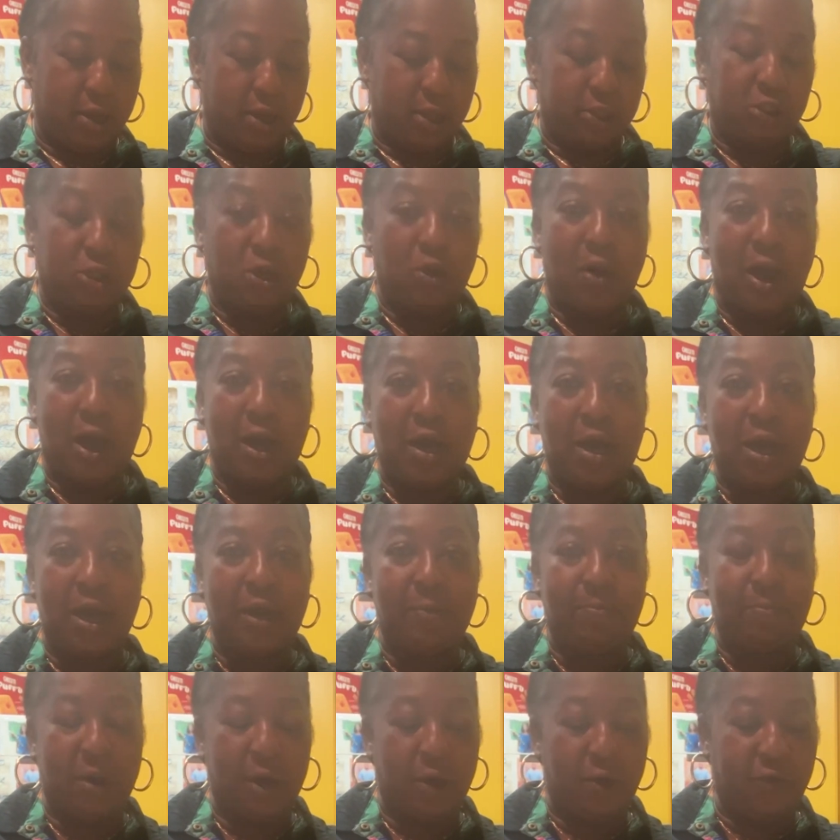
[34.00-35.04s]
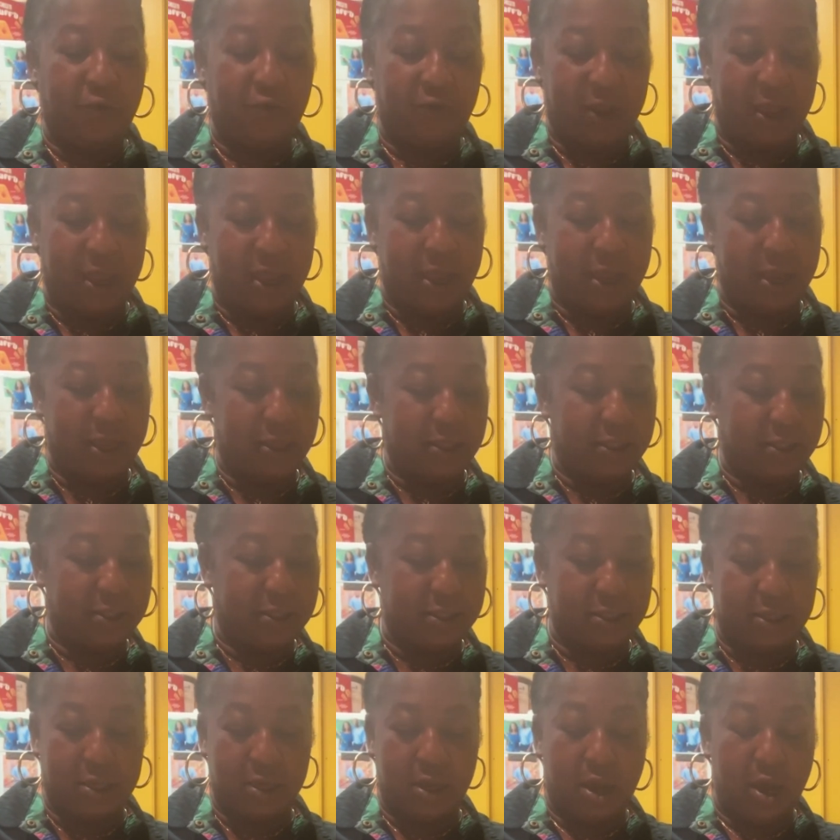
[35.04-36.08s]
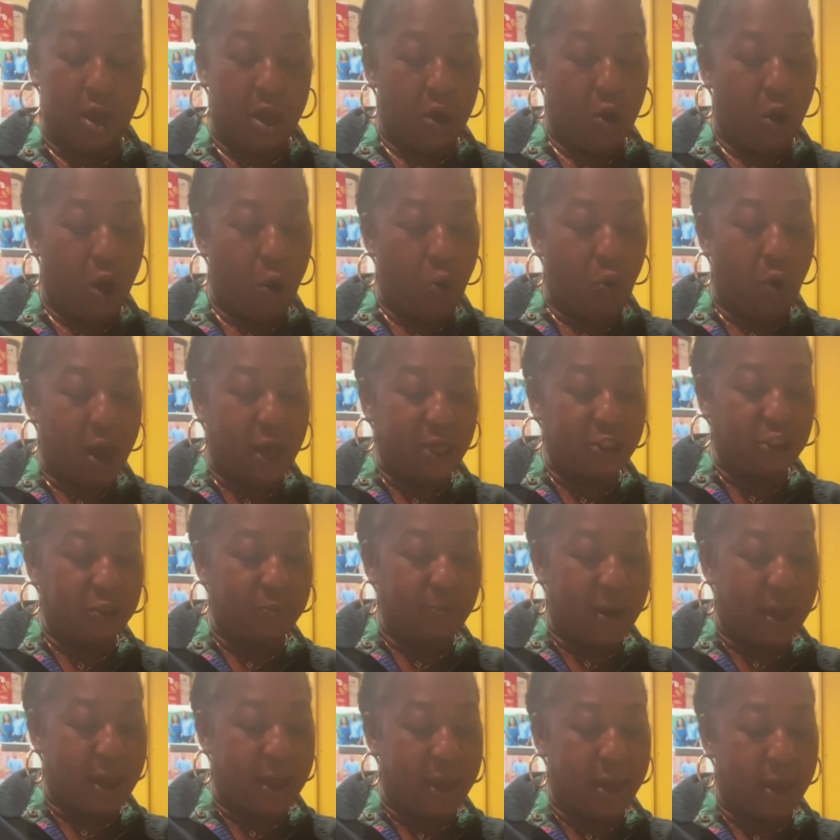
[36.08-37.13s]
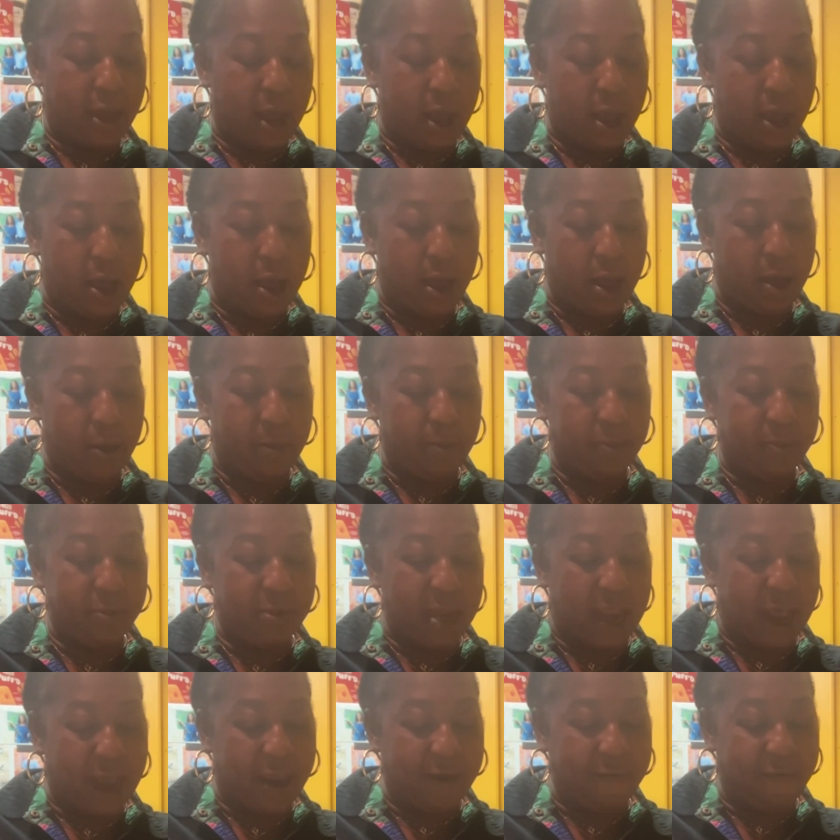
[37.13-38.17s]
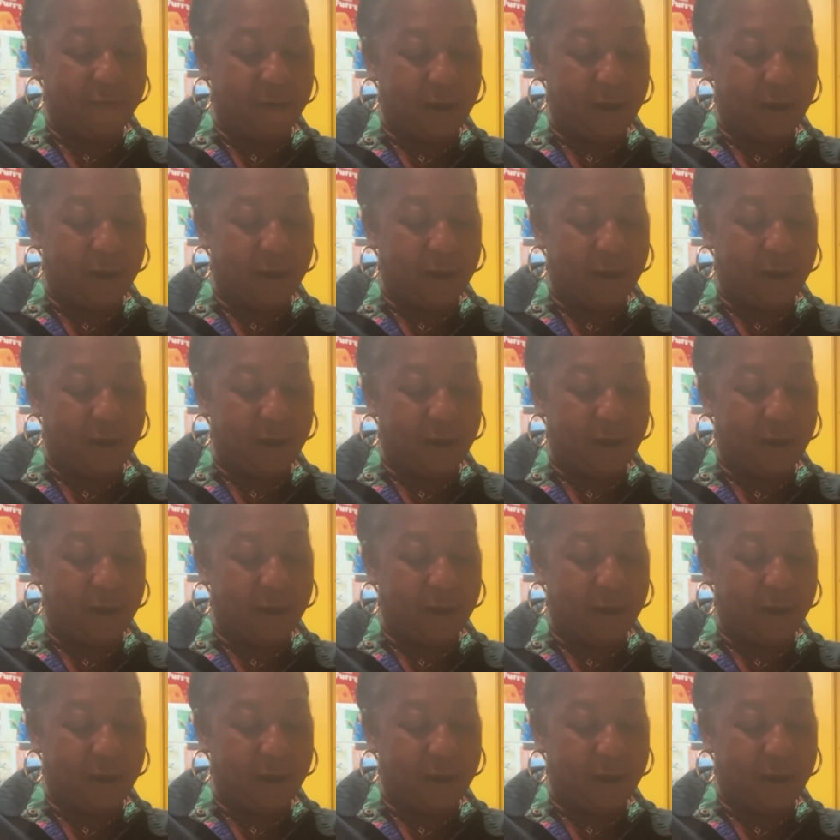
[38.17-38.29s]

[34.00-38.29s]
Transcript: So I cut both ends. I washed my um, knife